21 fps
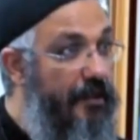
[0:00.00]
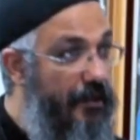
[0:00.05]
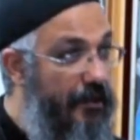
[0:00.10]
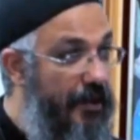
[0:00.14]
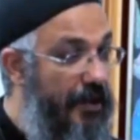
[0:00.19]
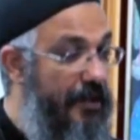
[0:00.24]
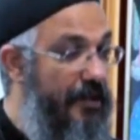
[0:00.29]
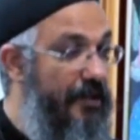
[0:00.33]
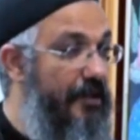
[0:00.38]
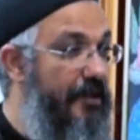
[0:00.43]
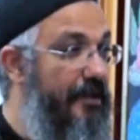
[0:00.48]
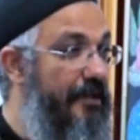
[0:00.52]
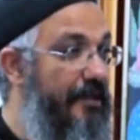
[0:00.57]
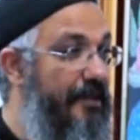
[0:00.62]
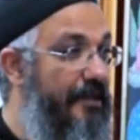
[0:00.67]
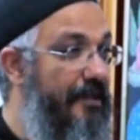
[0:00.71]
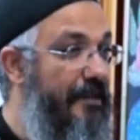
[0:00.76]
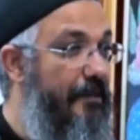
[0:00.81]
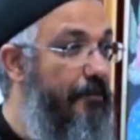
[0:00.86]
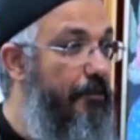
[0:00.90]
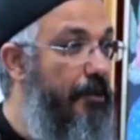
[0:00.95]
Christ,
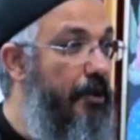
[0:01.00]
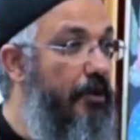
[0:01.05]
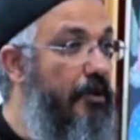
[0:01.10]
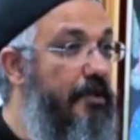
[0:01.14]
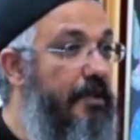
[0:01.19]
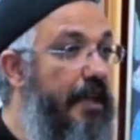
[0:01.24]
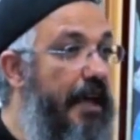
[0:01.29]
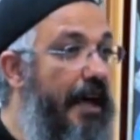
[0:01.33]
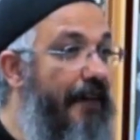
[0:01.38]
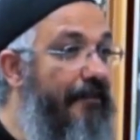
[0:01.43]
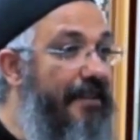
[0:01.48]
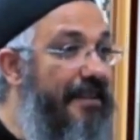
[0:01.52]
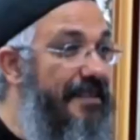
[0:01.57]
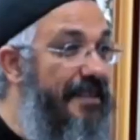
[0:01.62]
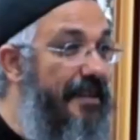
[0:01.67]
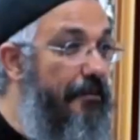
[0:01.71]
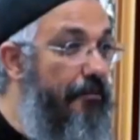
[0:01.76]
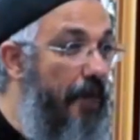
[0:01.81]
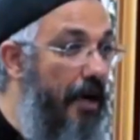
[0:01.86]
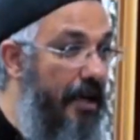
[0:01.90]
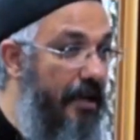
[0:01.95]
because they have the
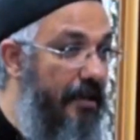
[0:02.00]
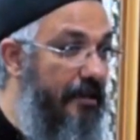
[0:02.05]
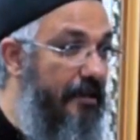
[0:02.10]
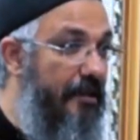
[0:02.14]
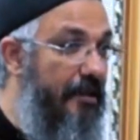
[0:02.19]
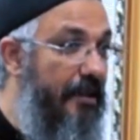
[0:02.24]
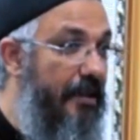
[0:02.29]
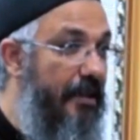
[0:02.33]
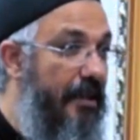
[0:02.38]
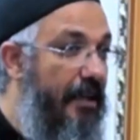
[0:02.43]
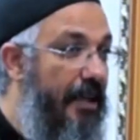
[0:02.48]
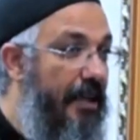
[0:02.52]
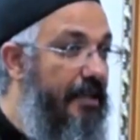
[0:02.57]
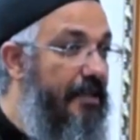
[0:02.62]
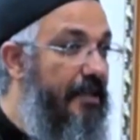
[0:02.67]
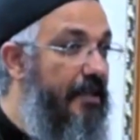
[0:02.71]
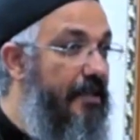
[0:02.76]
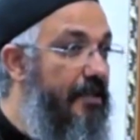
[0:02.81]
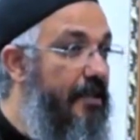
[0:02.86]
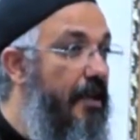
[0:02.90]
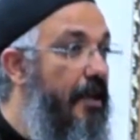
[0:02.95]
same mind. He
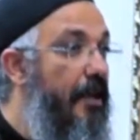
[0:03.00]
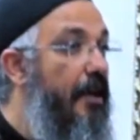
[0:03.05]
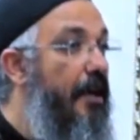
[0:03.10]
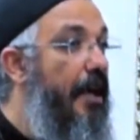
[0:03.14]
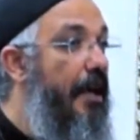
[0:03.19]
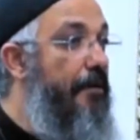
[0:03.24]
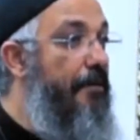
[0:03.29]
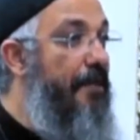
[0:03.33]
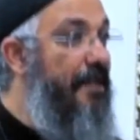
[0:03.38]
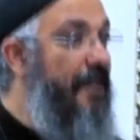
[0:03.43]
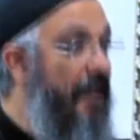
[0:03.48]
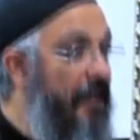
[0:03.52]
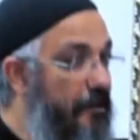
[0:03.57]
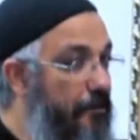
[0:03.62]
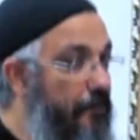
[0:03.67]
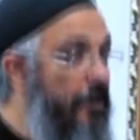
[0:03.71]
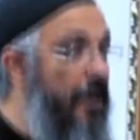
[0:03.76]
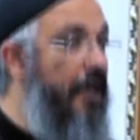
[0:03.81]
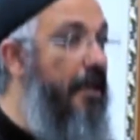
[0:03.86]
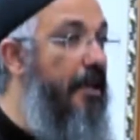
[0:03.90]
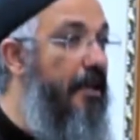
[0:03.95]
says,
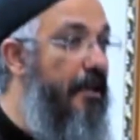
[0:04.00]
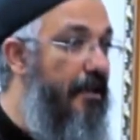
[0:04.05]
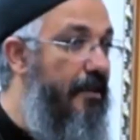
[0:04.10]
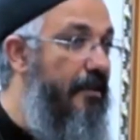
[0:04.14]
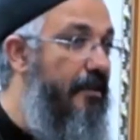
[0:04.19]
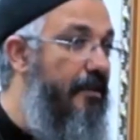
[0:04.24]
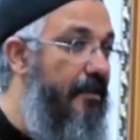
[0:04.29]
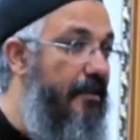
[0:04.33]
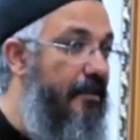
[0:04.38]
imitate me